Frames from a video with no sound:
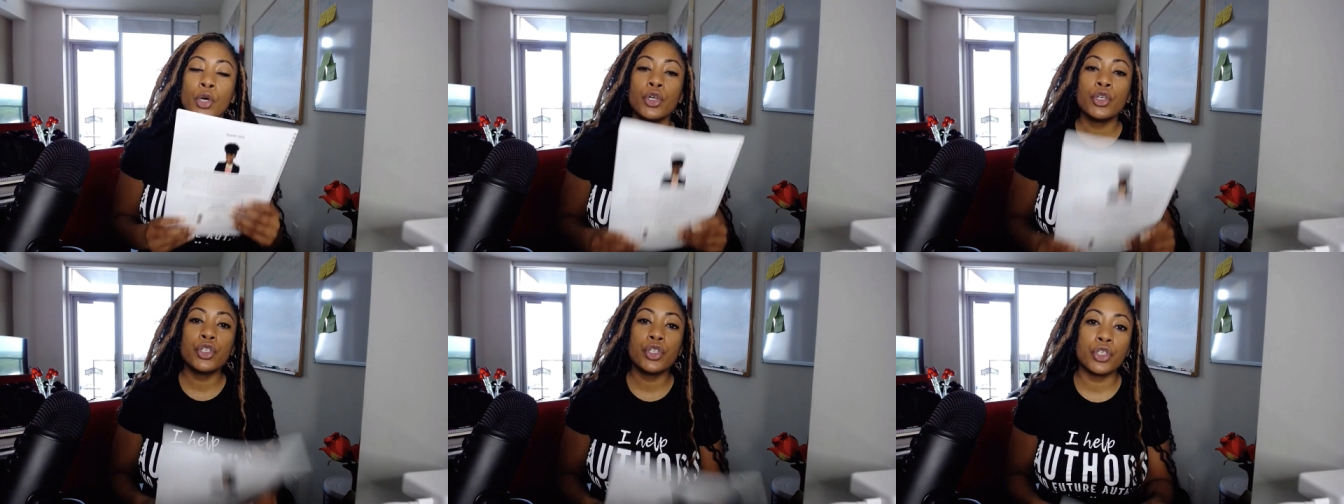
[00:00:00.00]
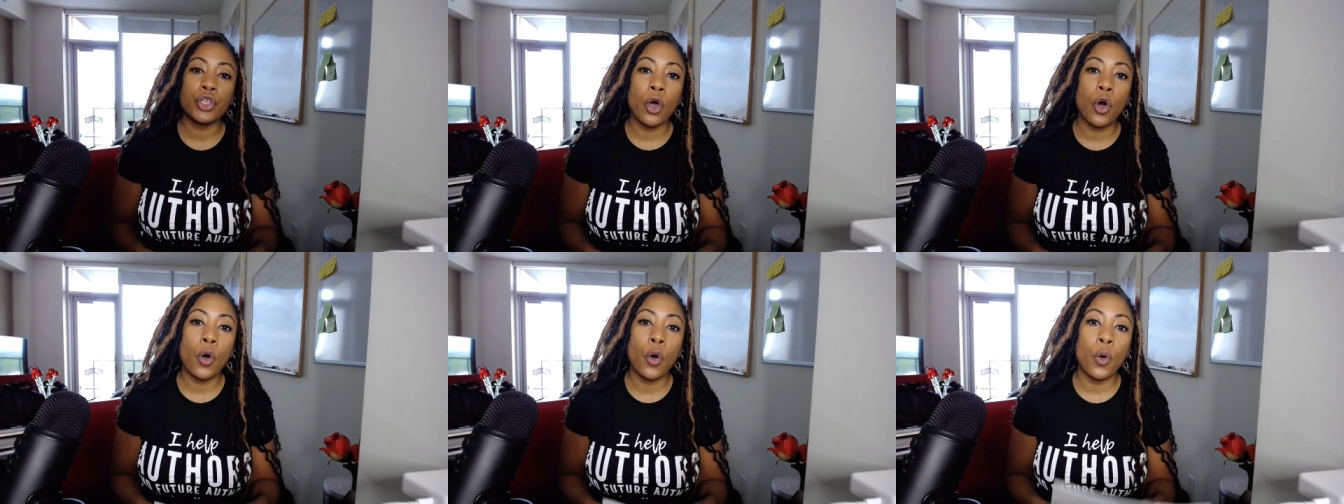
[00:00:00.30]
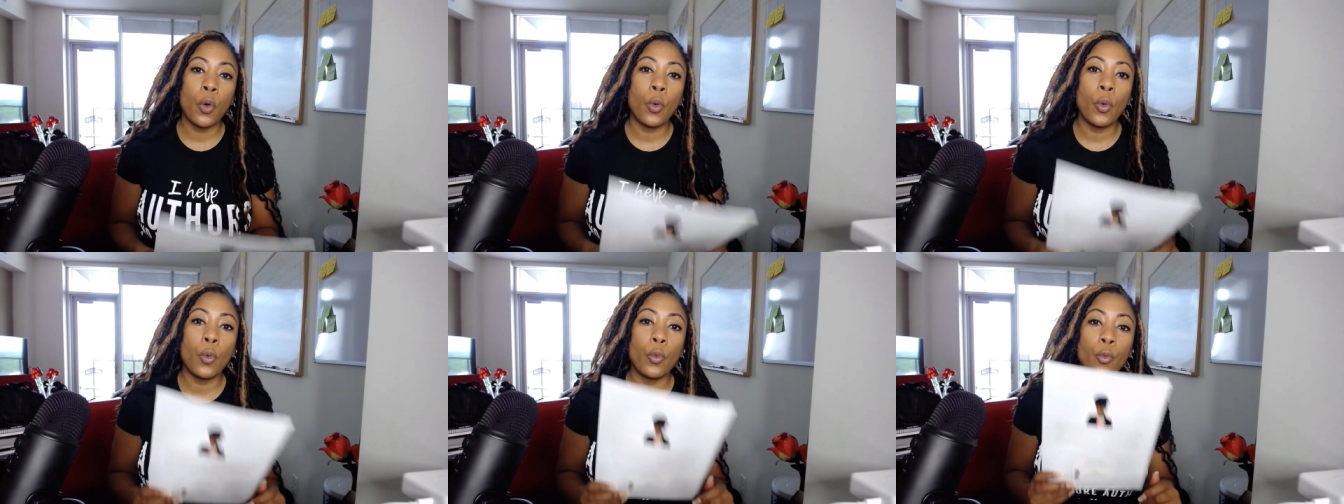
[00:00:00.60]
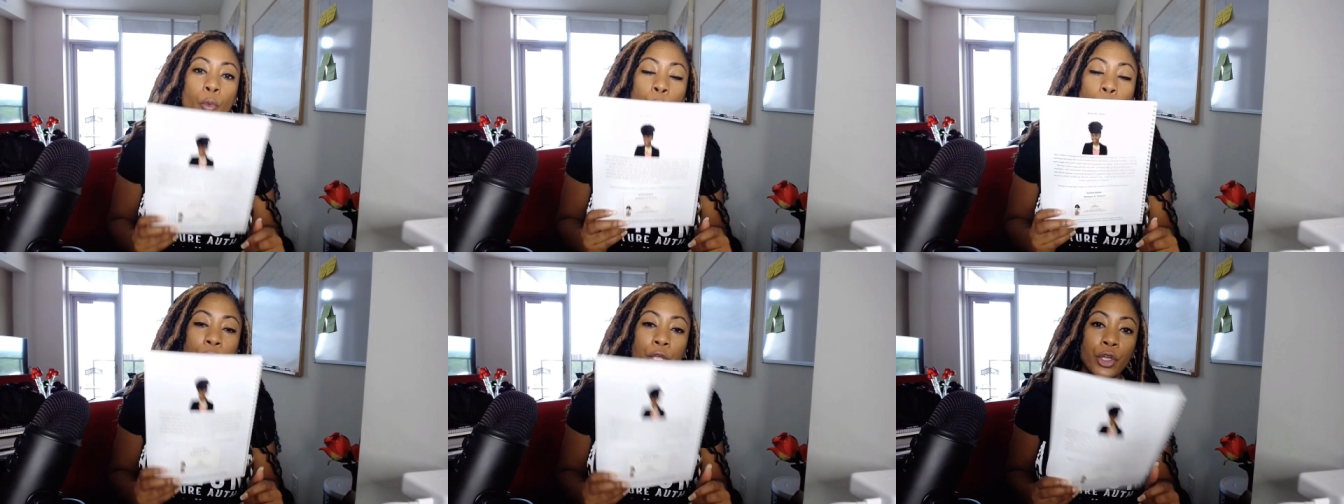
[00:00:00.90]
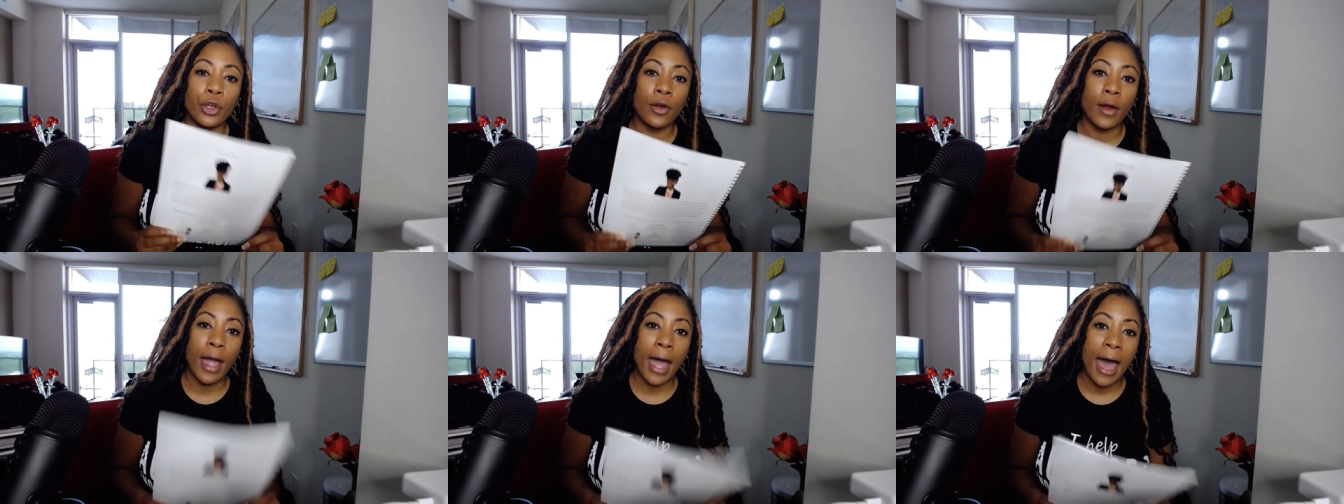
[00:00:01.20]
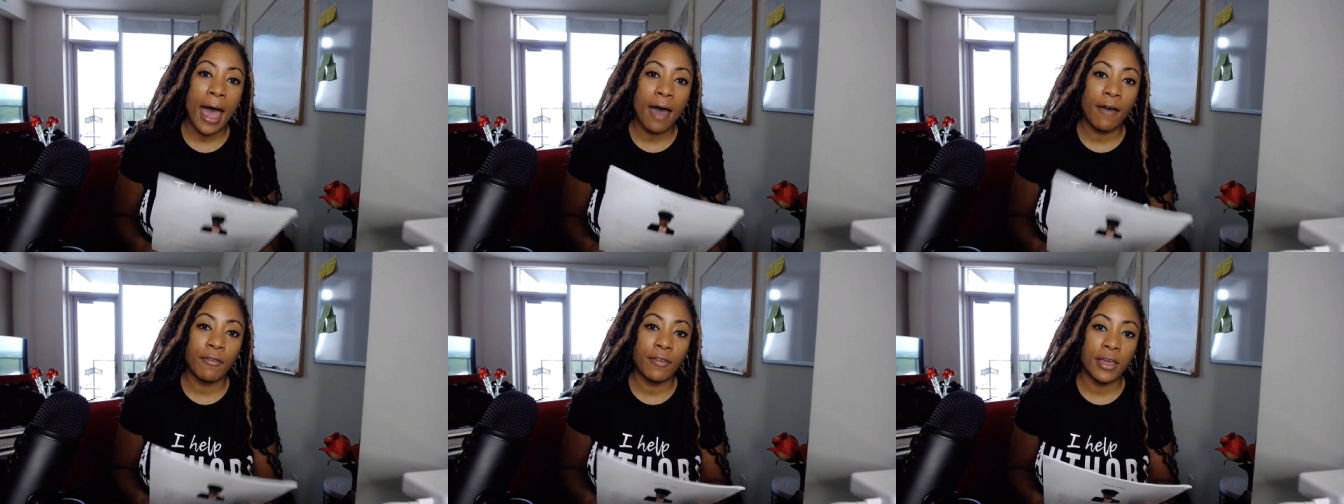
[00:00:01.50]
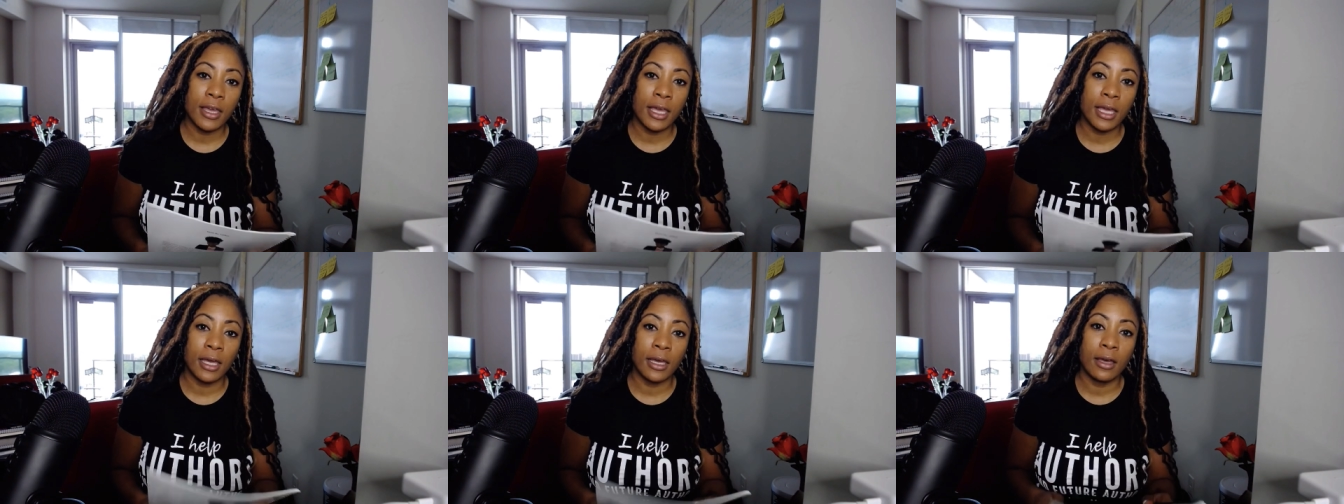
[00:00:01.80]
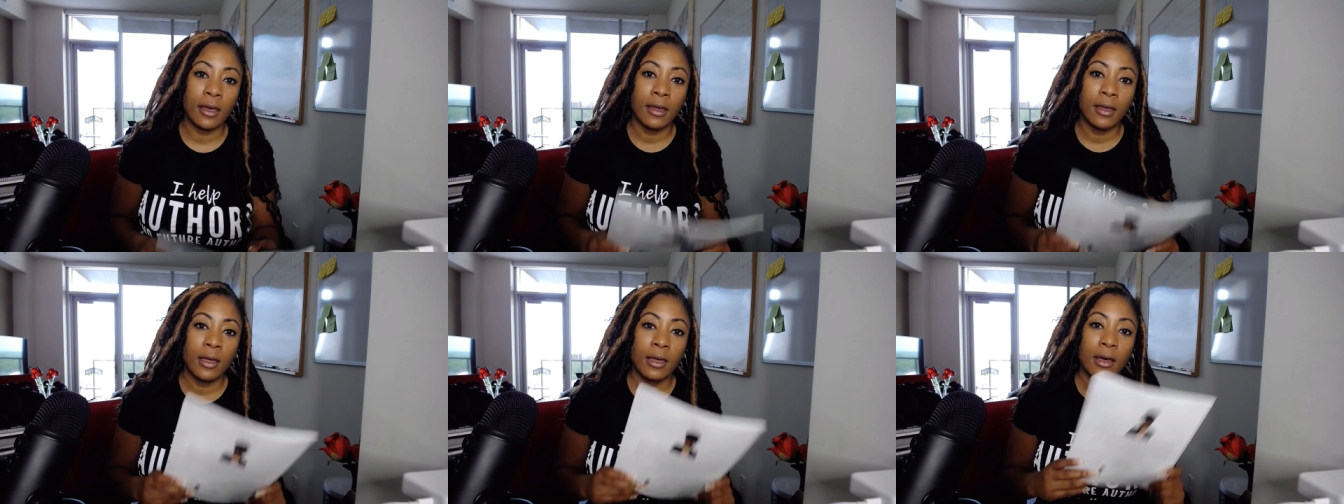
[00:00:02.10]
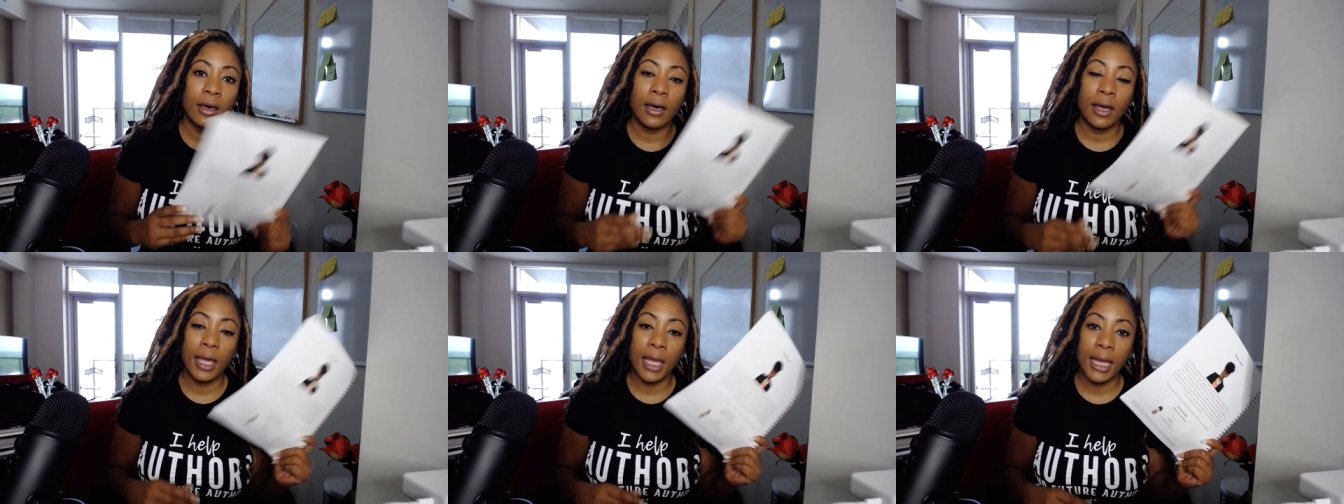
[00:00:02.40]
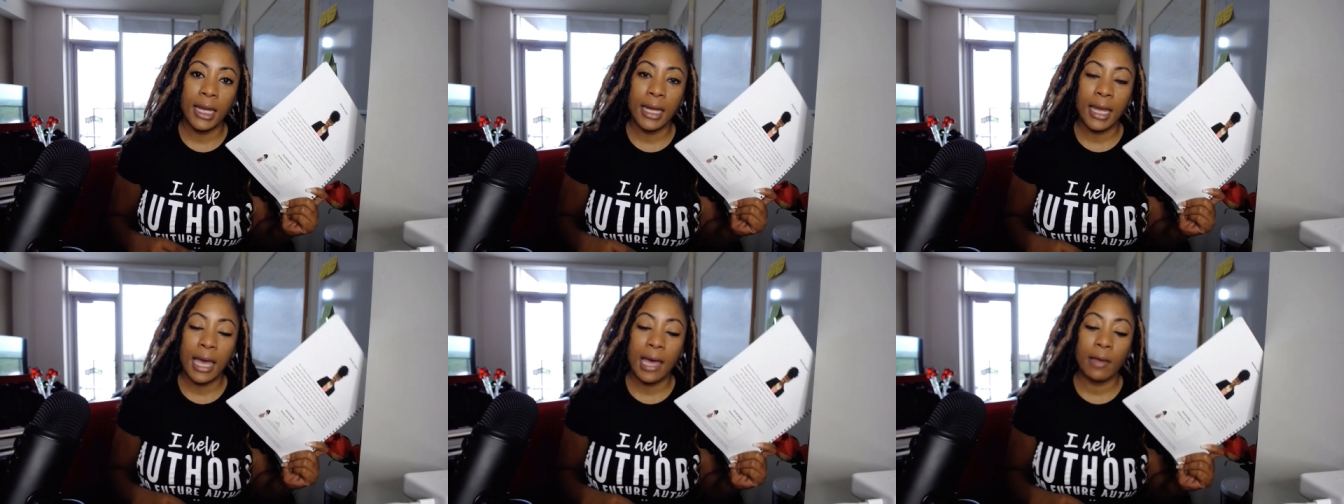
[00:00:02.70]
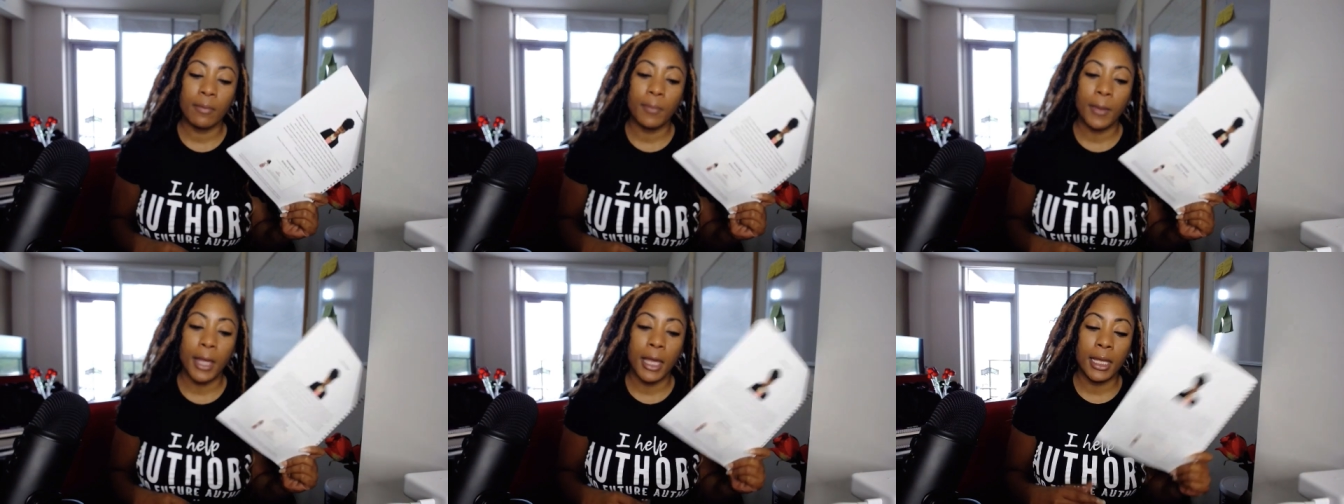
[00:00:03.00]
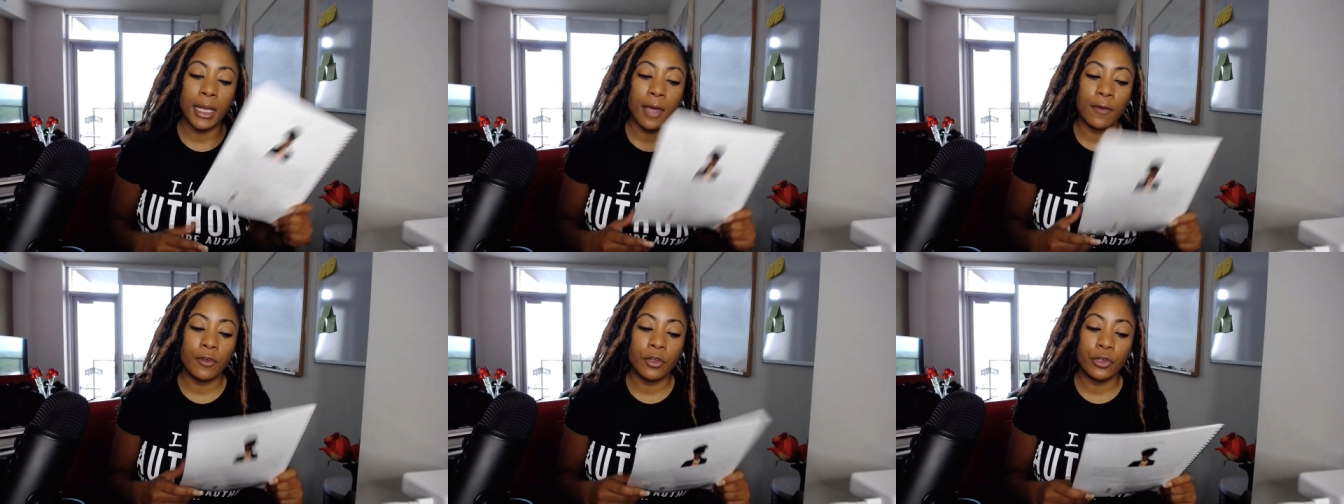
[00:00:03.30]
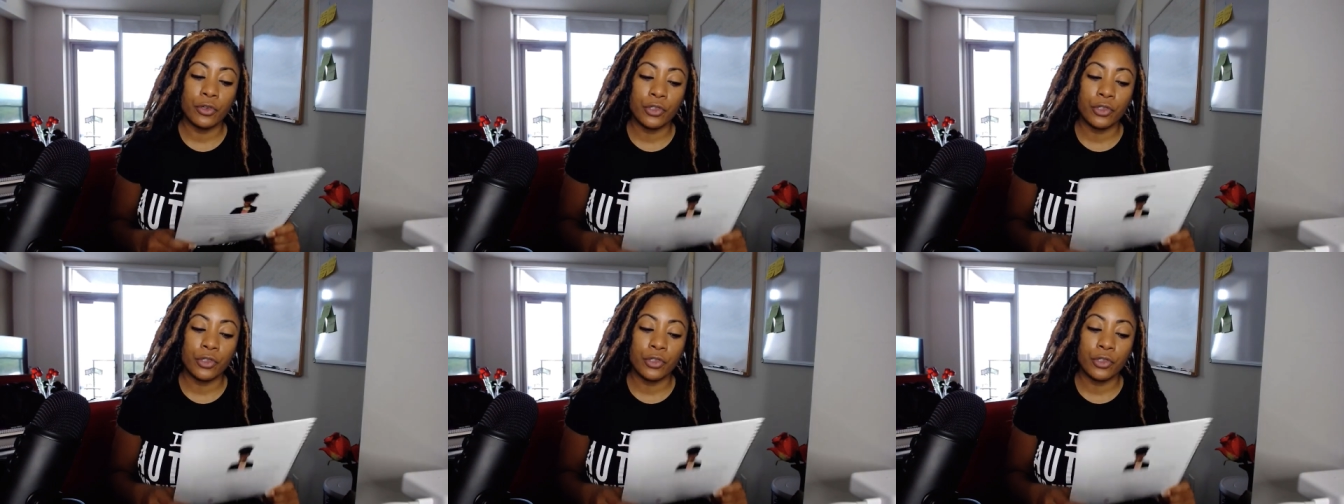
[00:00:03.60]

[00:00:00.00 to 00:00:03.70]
So when you're having a eight and a half by 11,